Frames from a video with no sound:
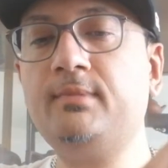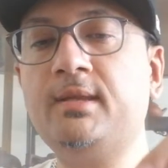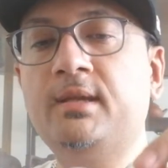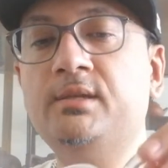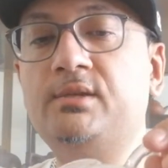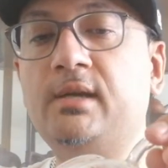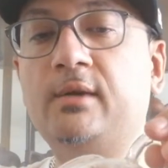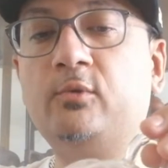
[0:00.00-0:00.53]
And
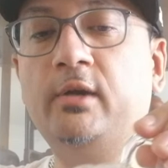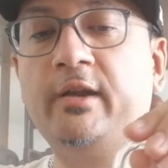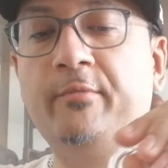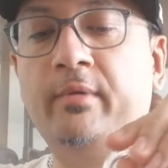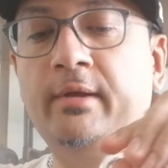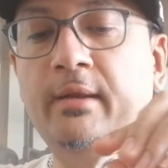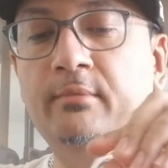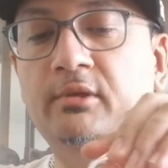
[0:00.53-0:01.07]
Xiaguan have
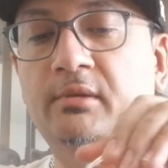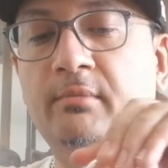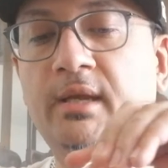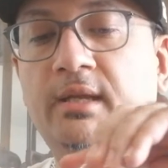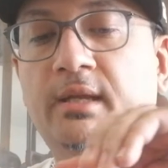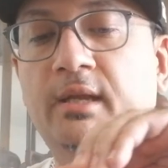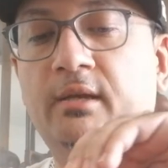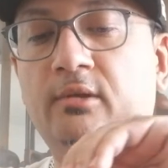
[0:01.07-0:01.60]
been able to
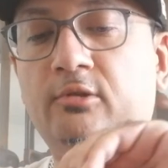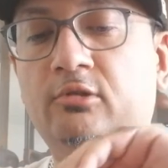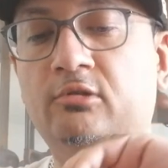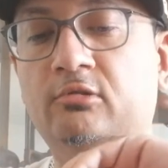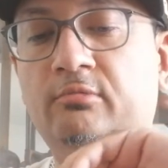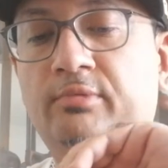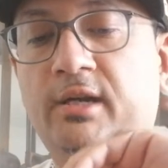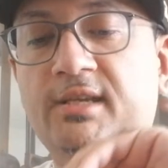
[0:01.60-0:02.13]
maintain a
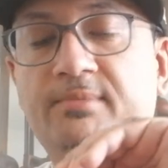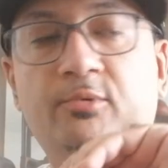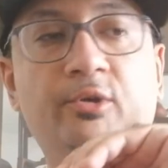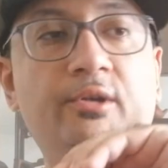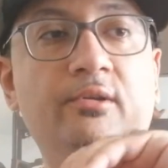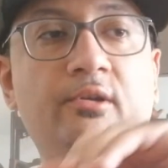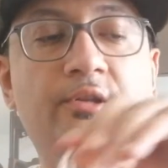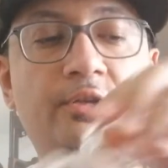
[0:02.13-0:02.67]
low price
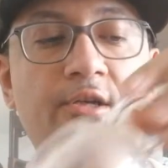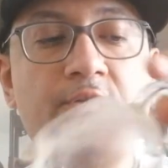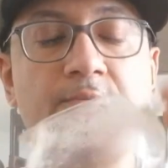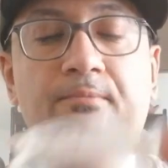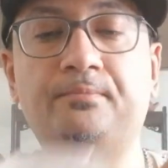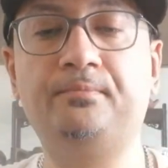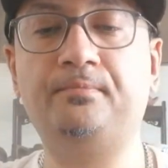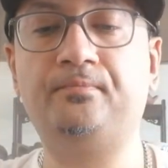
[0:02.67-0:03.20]
point on their
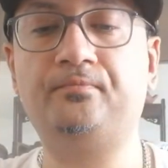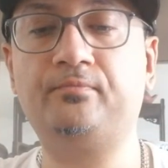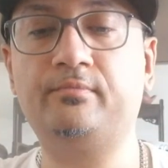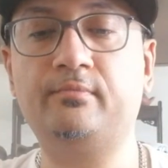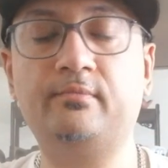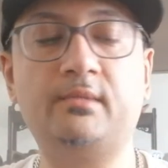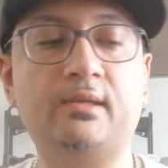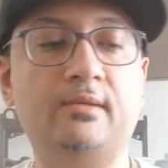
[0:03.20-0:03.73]

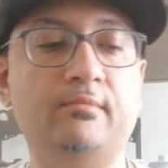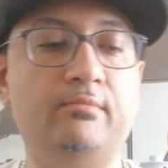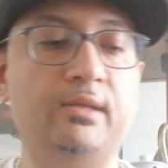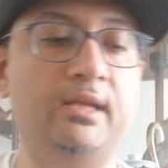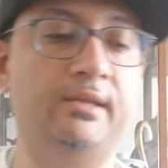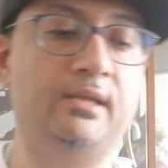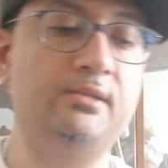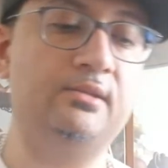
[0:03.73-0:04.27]

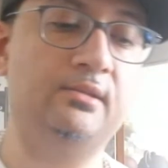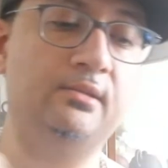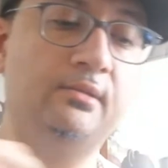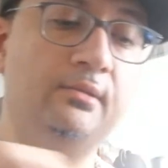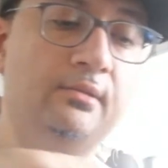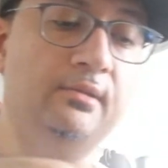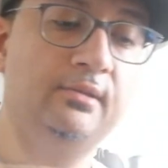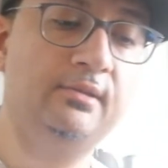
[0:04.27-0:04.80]
plantation
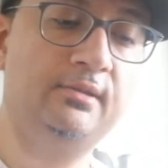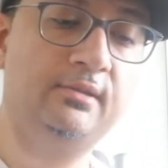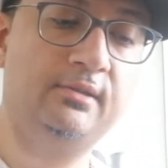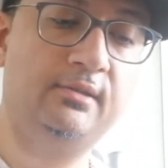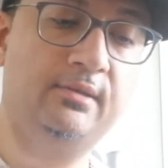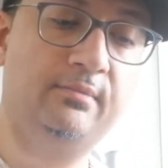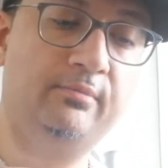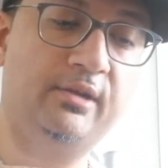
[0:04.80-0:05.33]

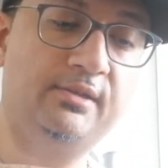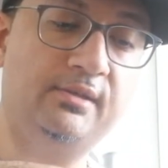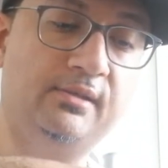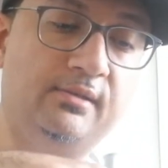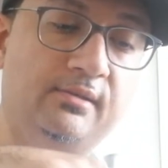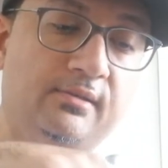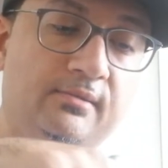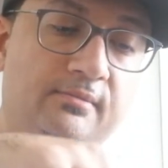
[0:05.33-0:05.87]

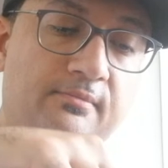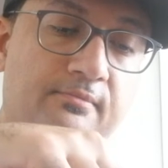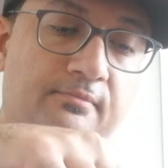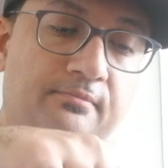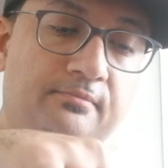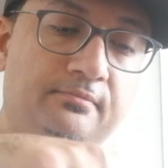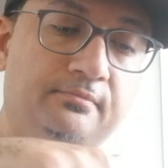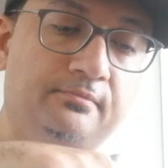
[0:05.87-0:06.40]
pressings.
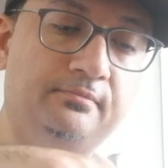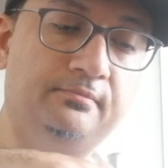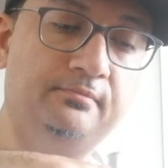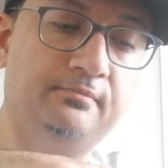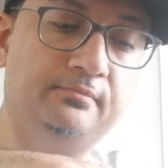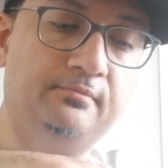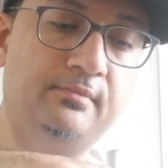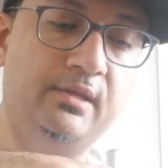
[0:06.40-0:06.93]

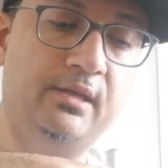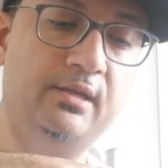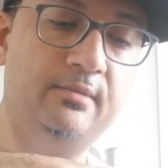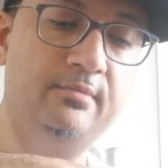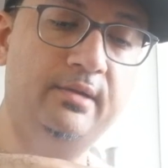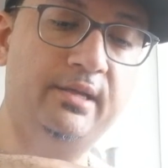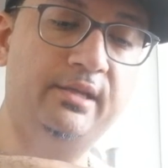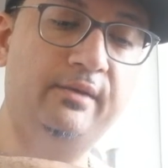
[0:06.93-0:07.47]
Yep,
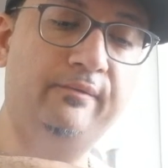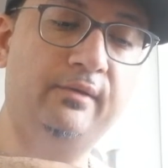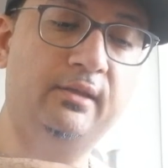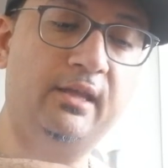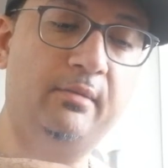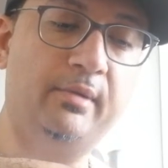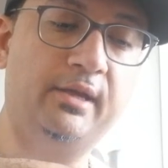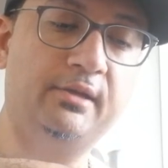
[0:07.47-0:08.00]
I did fill
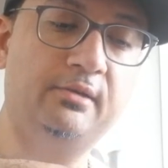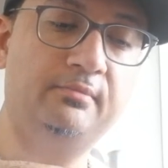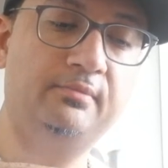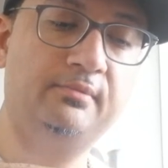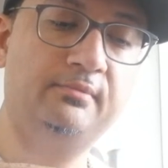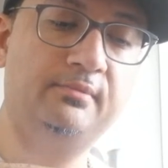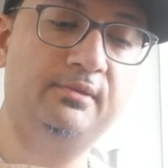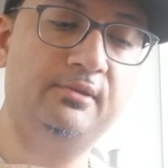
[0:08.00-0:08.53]
that back up,
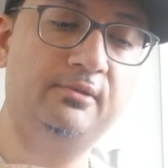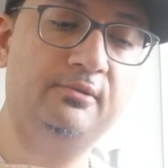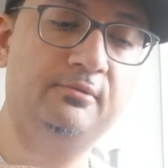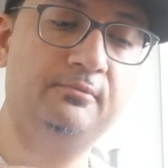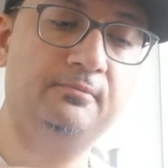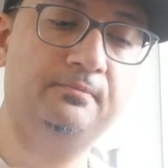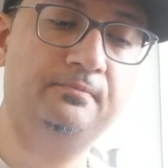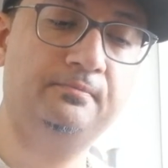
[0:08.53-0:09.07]
so
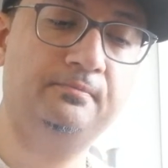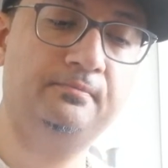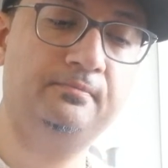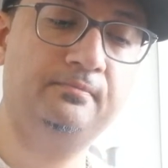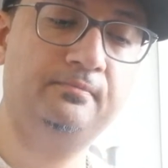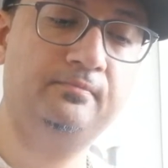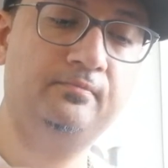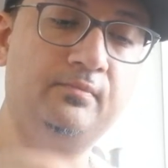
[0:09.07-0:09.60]

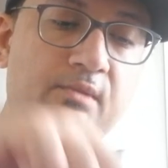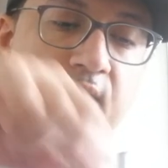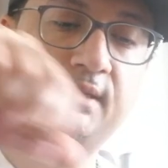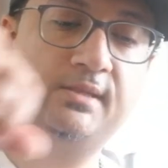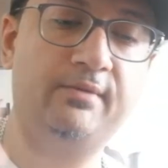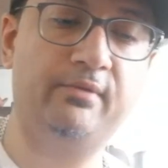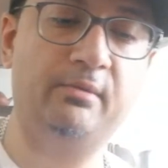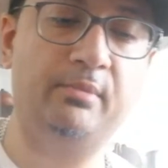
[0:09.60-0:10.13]

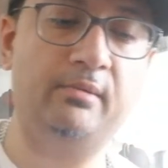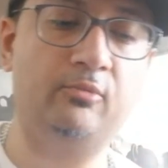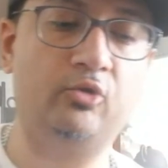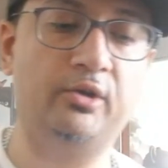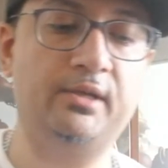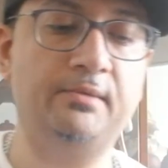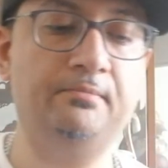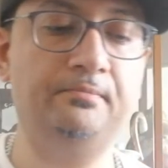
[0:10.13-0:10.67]
let's give it a bit
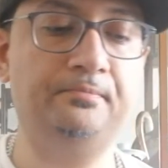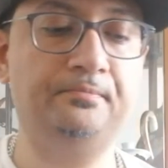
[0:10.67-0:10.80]
more time.